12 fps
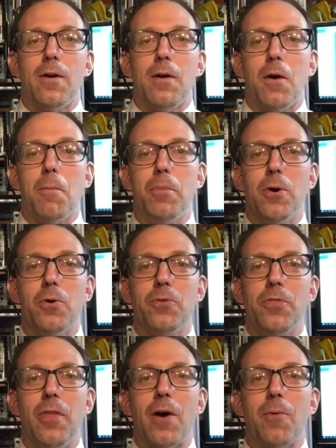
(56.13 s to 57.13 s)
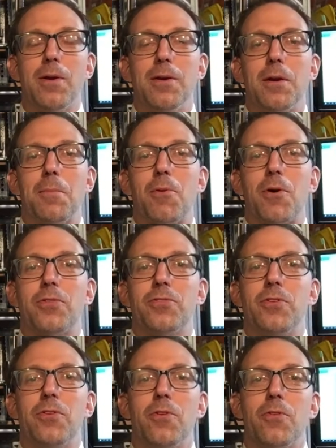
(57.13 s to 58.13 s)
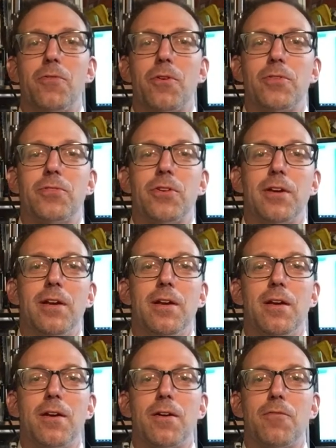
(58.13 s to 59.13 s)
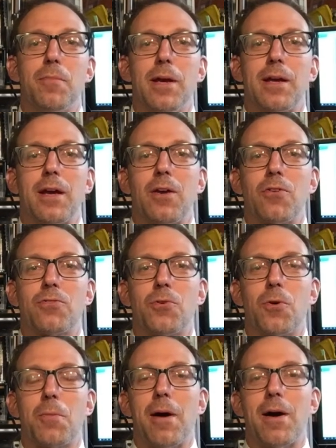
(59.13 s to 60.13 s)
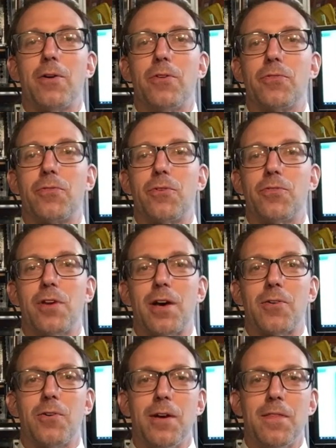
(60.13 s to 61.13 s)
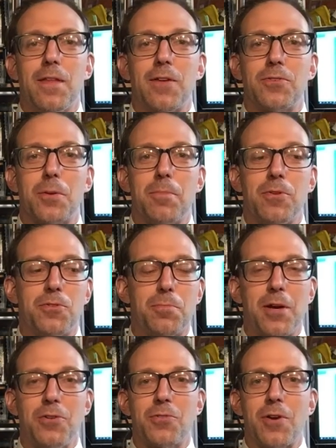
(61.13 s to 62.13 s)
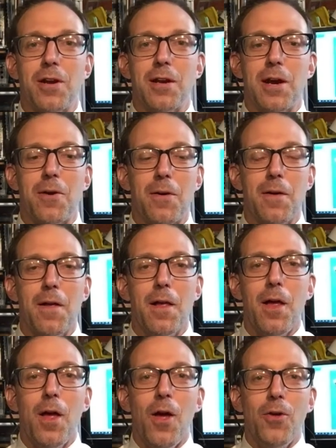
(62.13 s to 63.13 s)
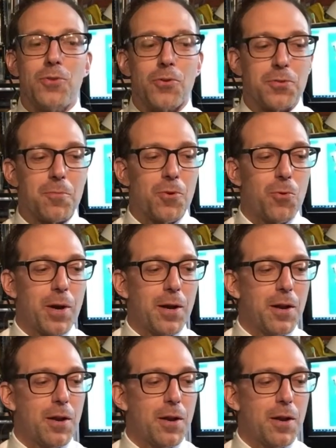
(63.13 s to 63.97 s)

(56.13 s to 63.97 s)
a build that we did at Boston University of making solar panels for a satellite that's up in space right now. So some quick